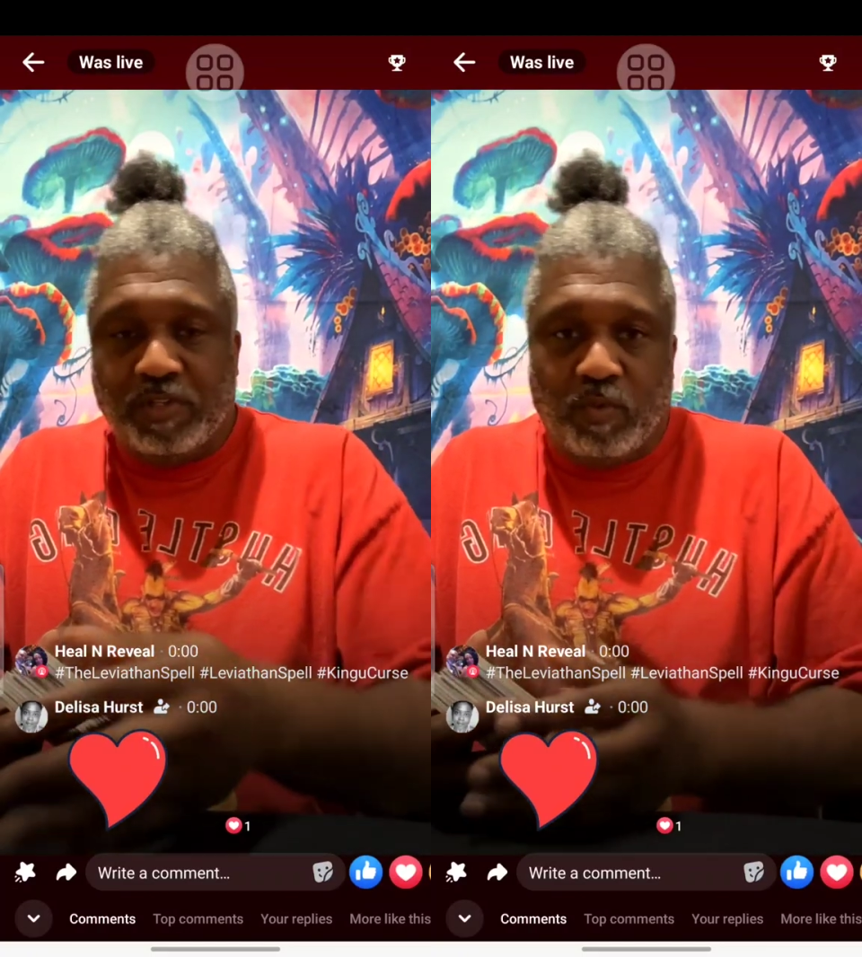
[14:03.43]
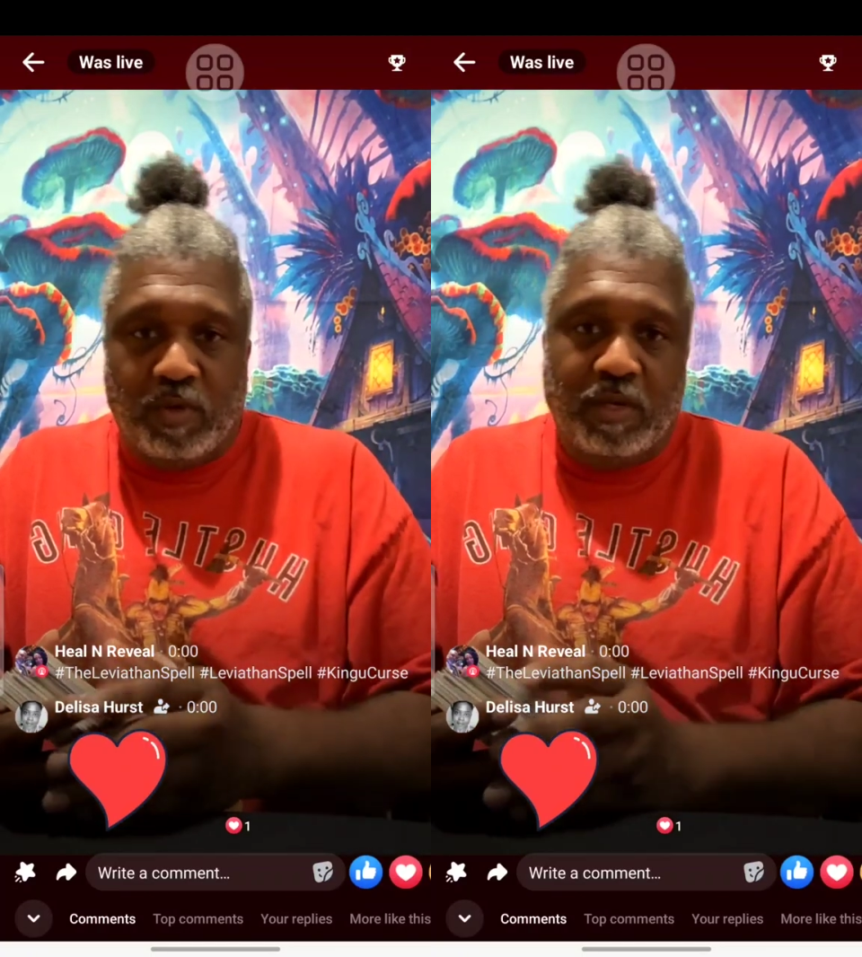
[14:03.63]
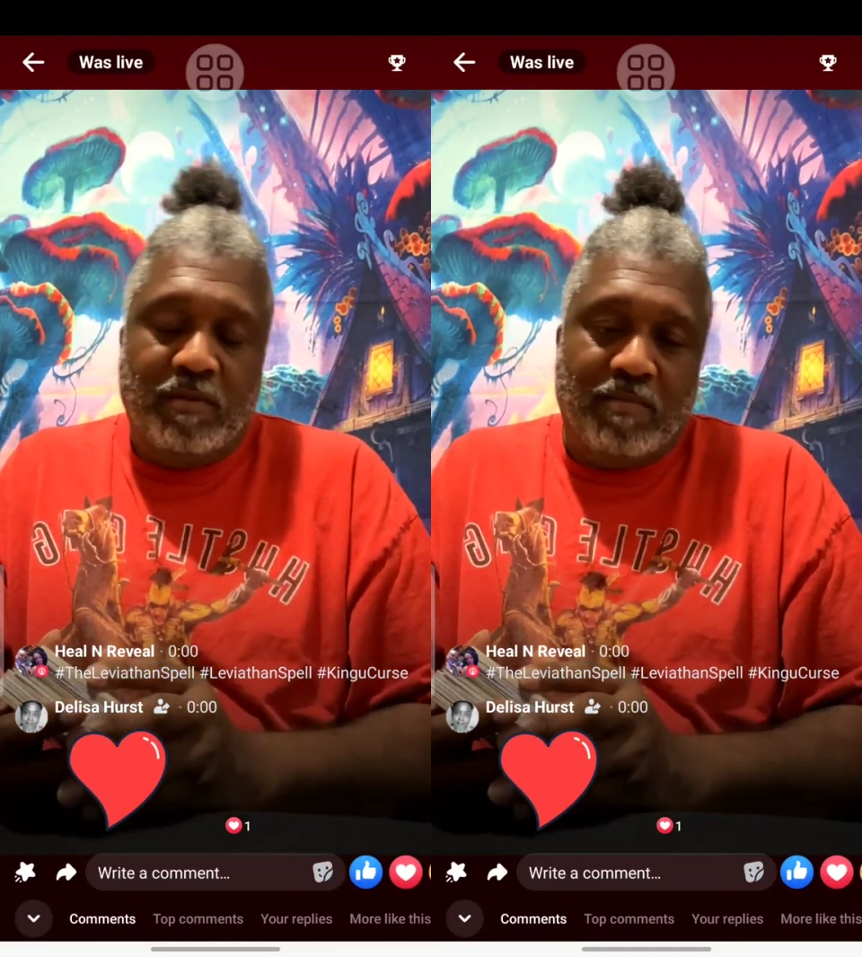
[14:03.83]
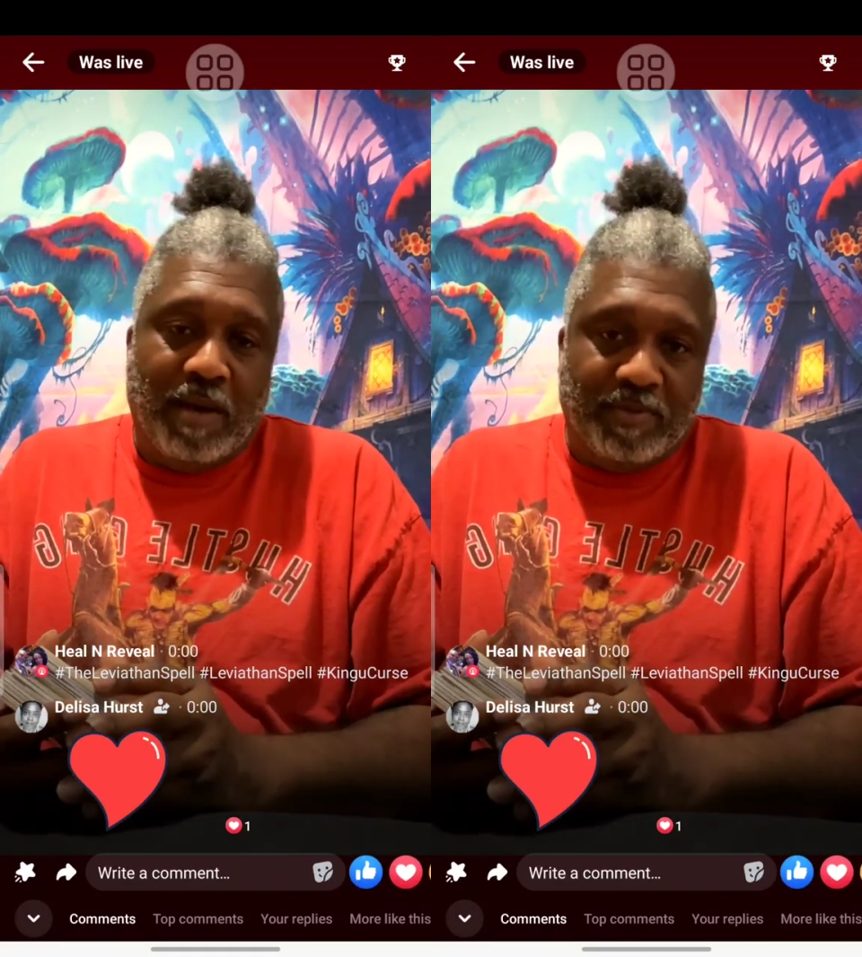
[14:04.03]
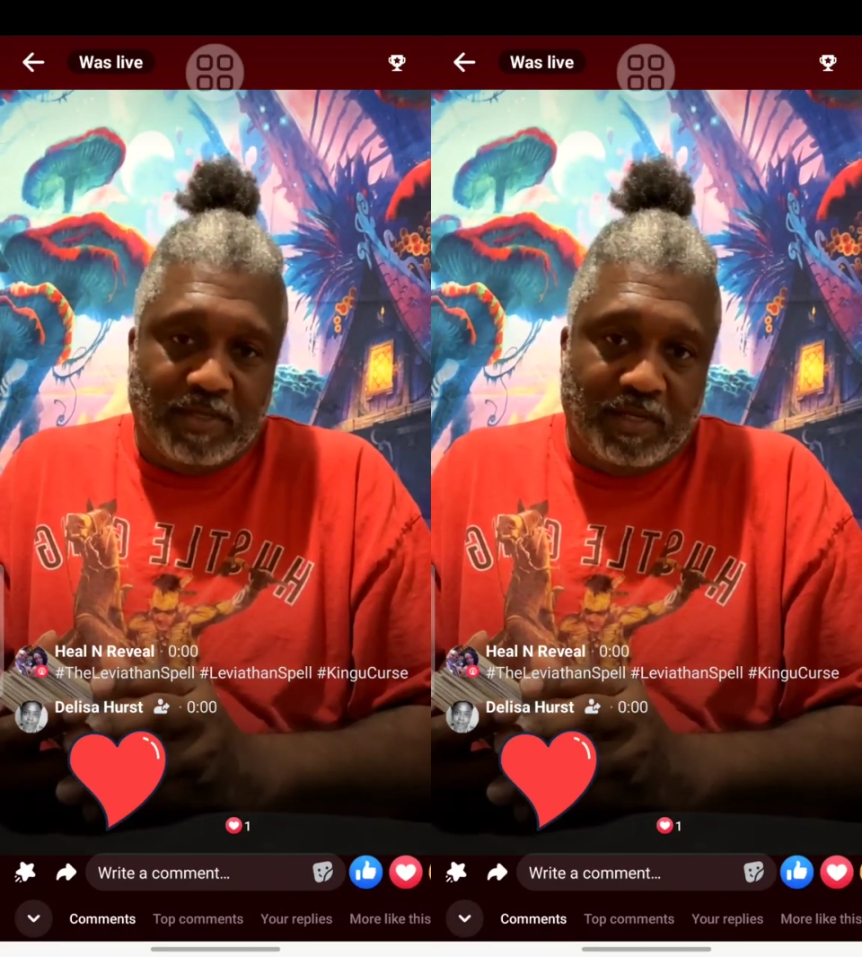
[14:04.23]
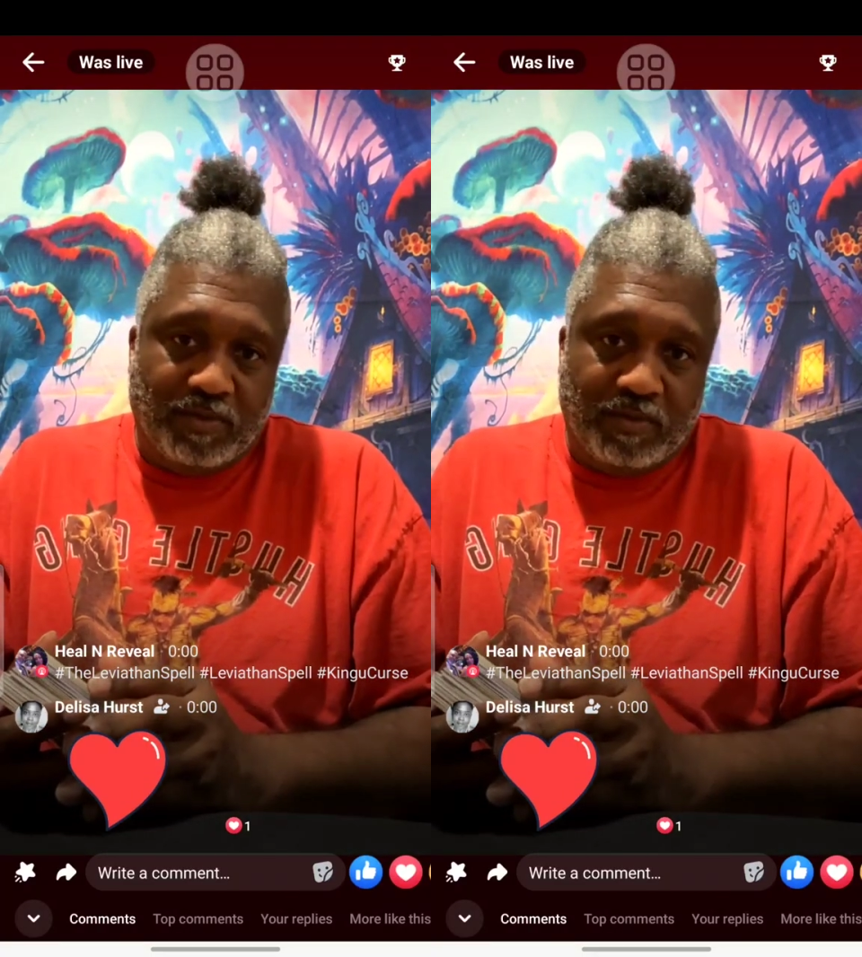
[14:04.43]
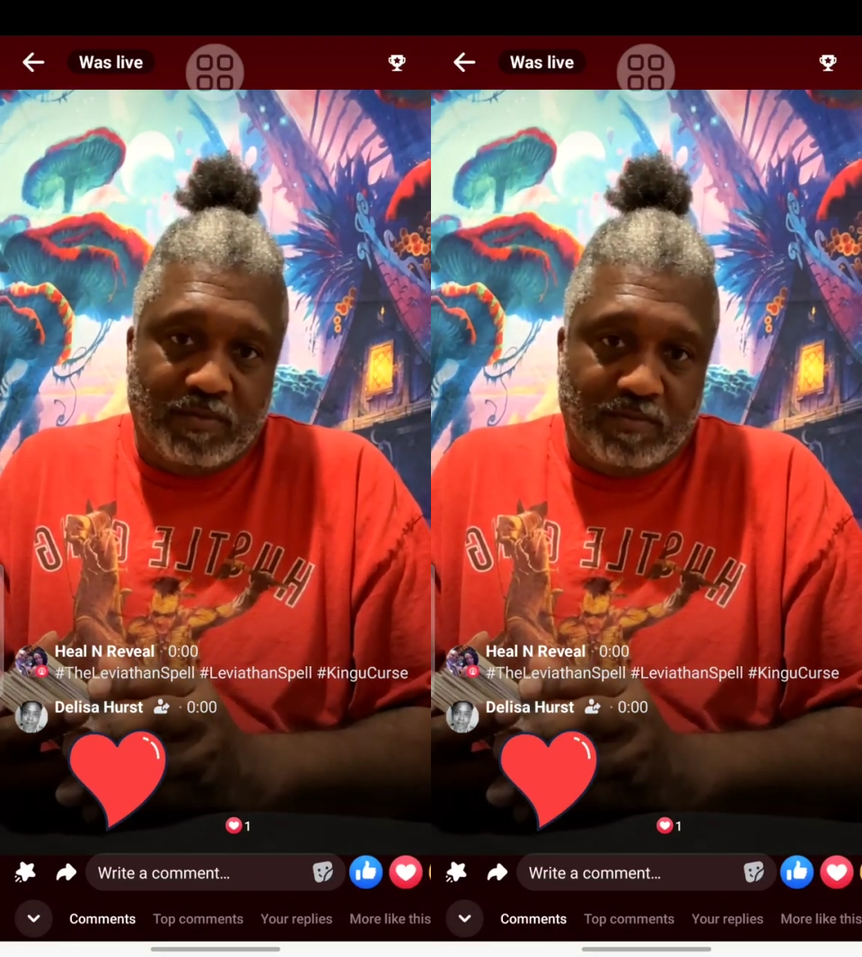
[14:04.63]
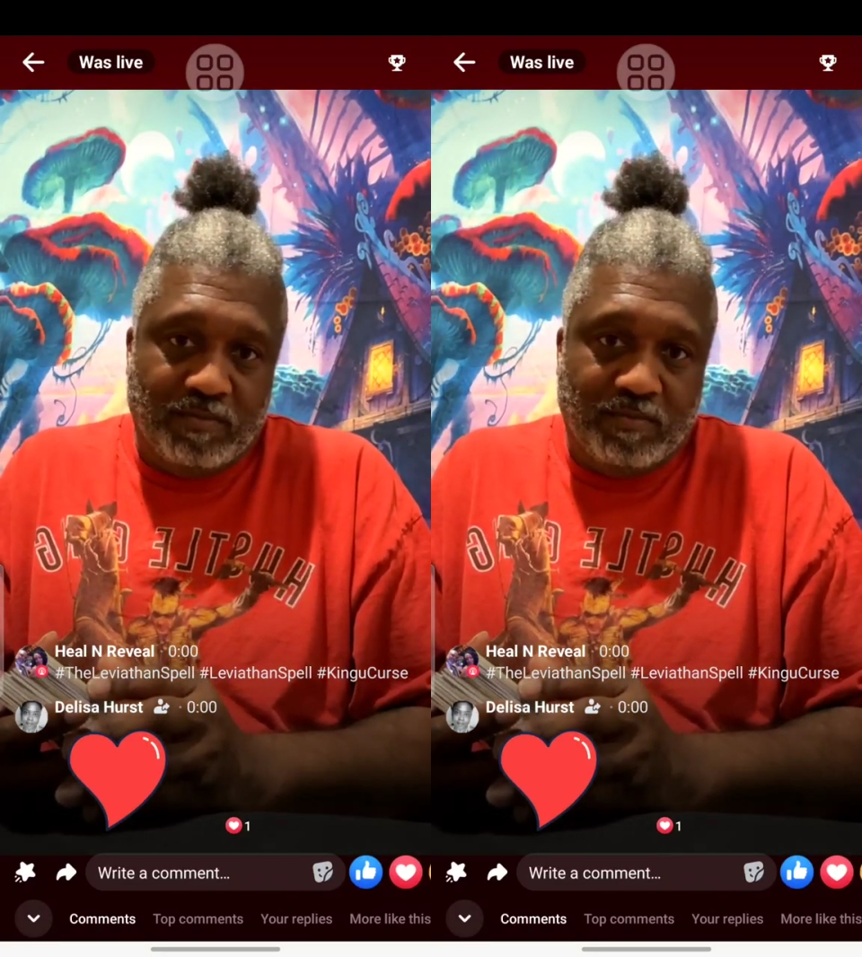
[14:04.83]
What's 1? My potential